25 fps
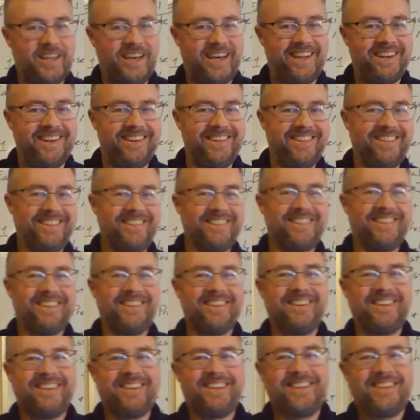that
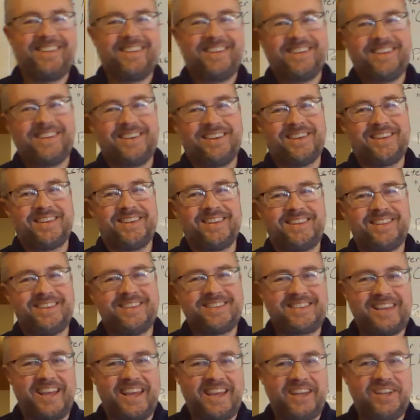uh,
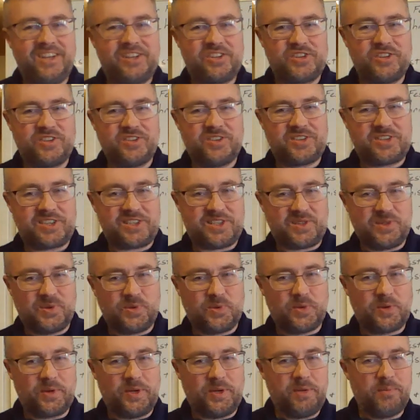this ancient
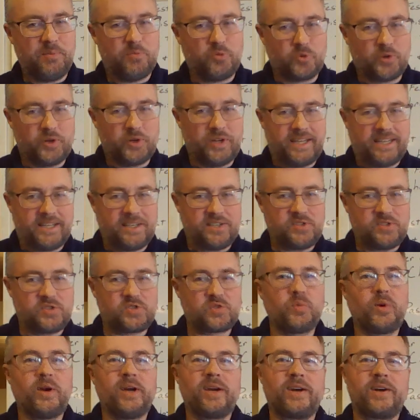story
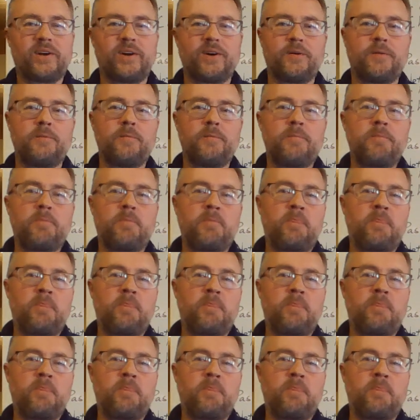brings, where